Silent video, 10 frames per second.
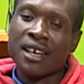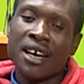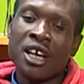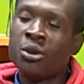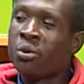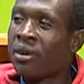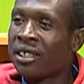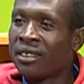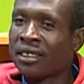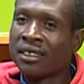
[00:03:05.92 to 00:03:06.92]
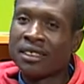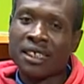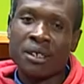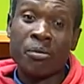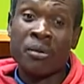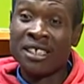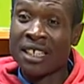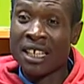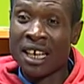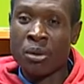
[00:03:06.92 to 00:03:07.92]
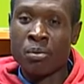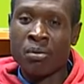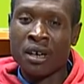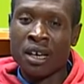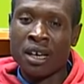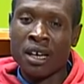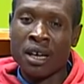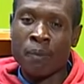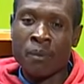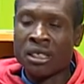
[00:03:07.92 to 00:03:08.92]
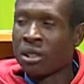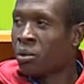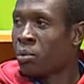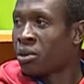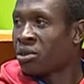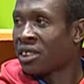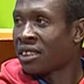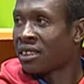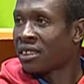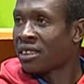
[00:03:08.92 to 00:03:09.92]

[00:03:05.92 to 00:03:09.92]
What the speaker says: I do paintings and majorly I major on portraits.